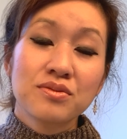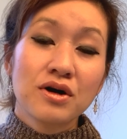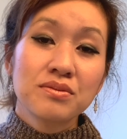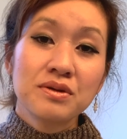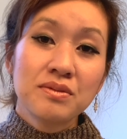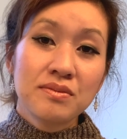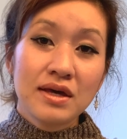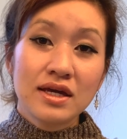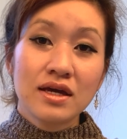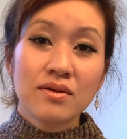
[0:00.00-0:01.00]
probably be
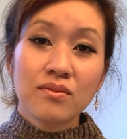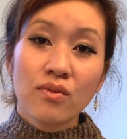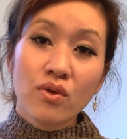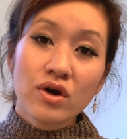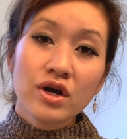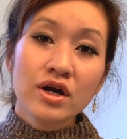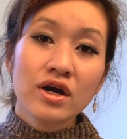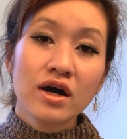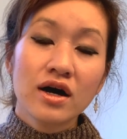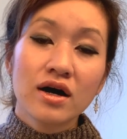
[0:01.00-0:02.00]
making
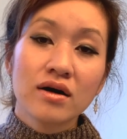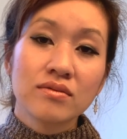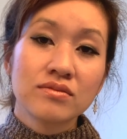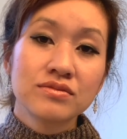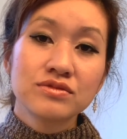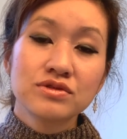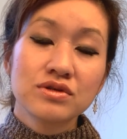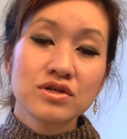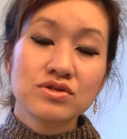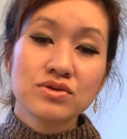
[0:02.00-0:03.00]
more
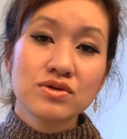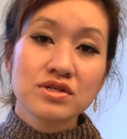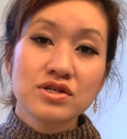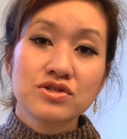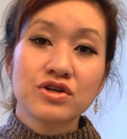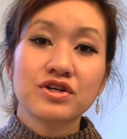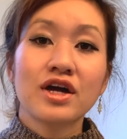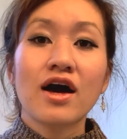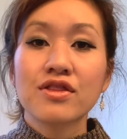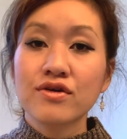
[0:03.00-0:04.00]
as soon as I start
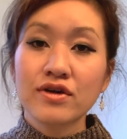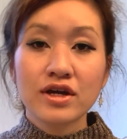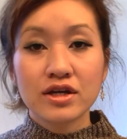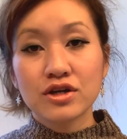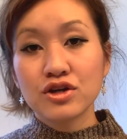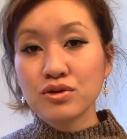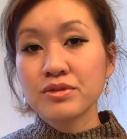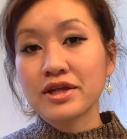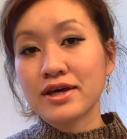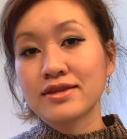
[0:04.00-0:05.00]
gathering and
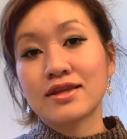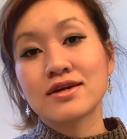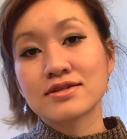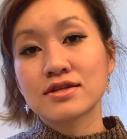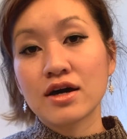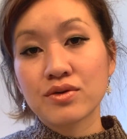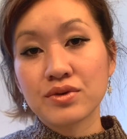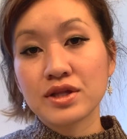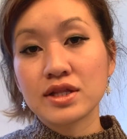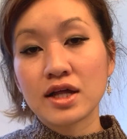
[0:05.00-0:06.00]
accumulating things that I
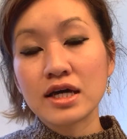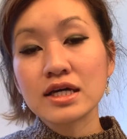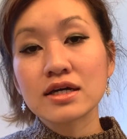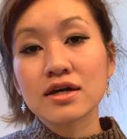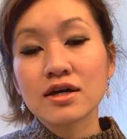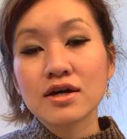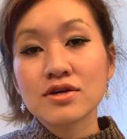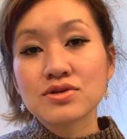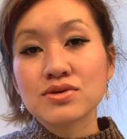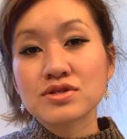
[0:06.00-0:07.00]
really like.
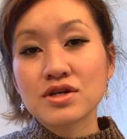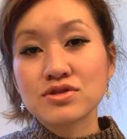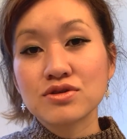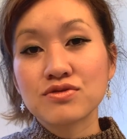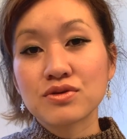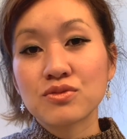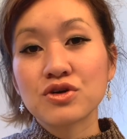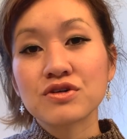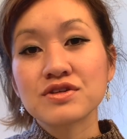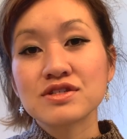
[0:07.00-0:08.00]
So stay tuned for
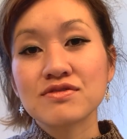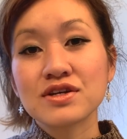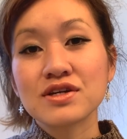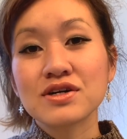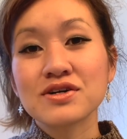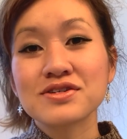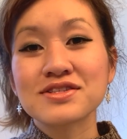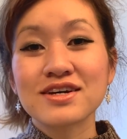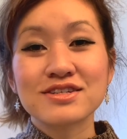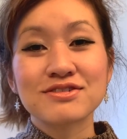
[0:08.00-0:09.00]
more of these videos.
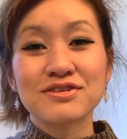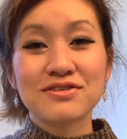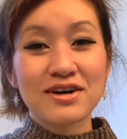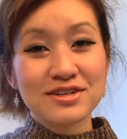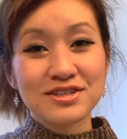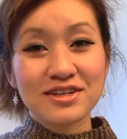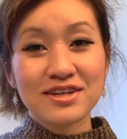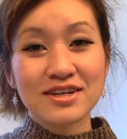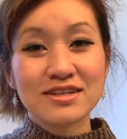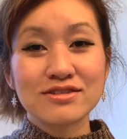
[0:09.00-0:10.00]
Thanks for
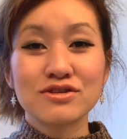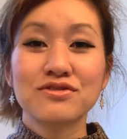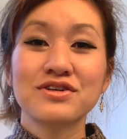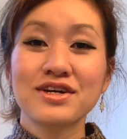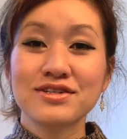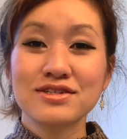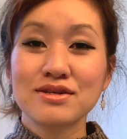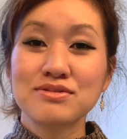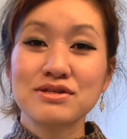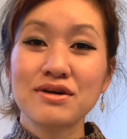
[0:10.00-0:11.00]
watching, and don't forget to
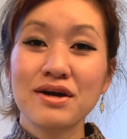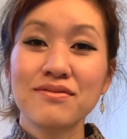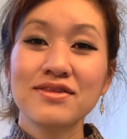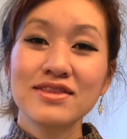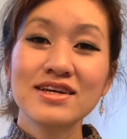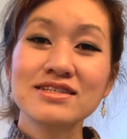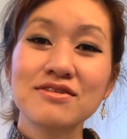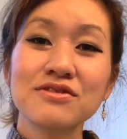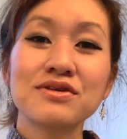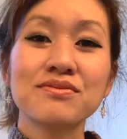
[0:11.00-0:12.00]
subscribe. Thanks
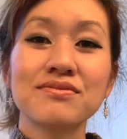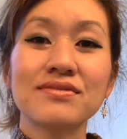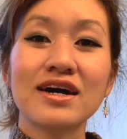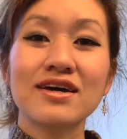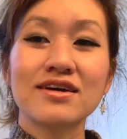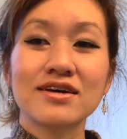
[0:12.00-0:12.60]
everyone. Bye.